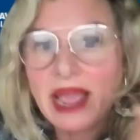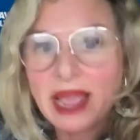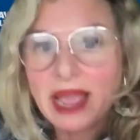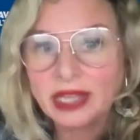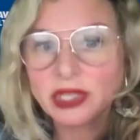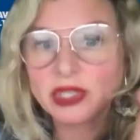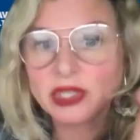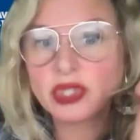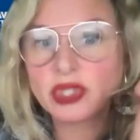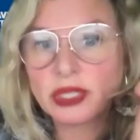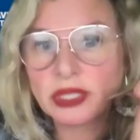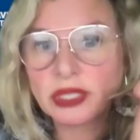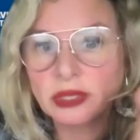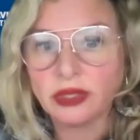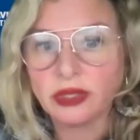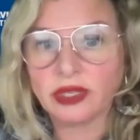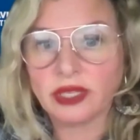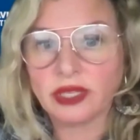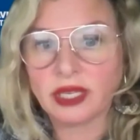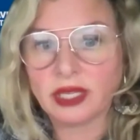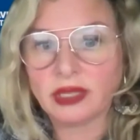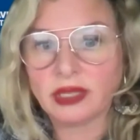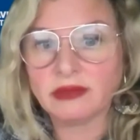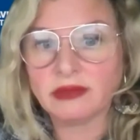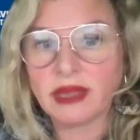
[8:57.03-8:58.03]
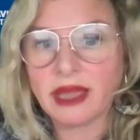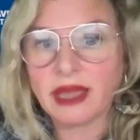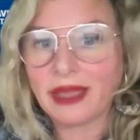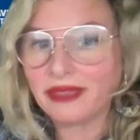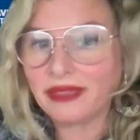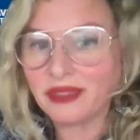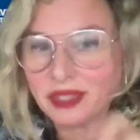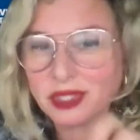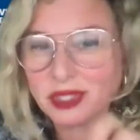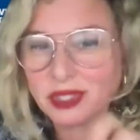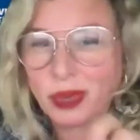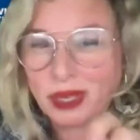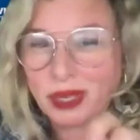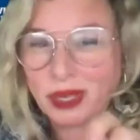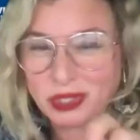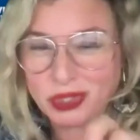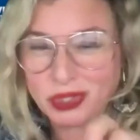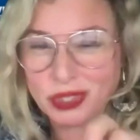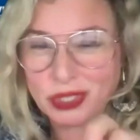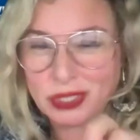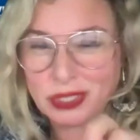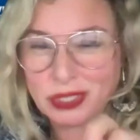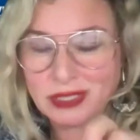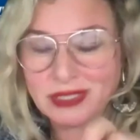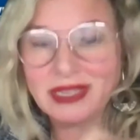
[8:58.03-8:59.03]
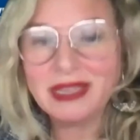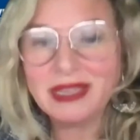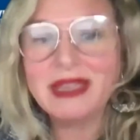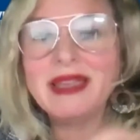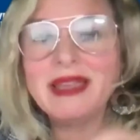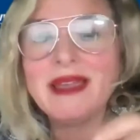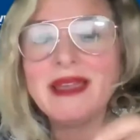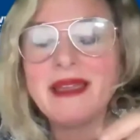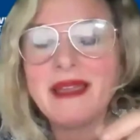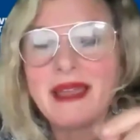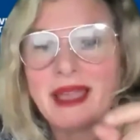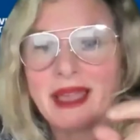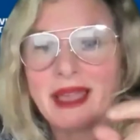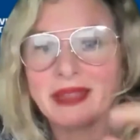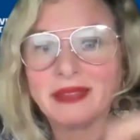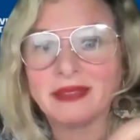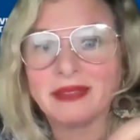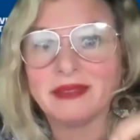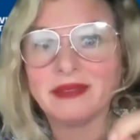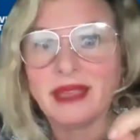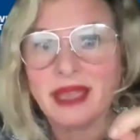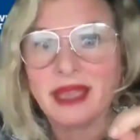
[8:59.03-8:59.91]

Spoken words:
actually looking at this question at